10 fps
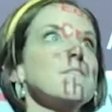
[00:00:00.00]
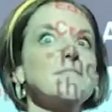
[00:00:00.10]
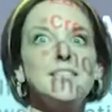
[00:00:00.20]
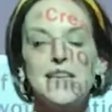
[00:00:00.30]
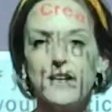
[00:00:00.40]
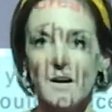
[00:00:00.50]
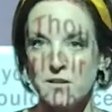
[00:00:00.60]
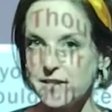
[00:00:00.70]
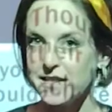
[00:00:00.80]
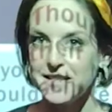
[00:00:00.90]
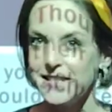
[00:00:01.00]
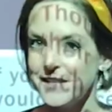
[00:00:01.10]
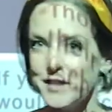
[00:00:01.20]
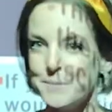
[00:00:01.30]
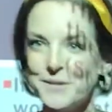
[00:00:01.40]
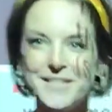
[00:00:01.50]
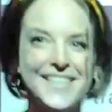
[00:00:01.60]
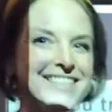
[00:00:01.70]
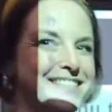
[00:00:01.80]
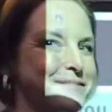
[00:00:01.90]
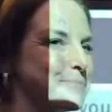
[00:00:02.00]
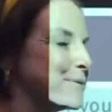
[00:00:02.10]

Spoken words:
seeing art and listening to music in different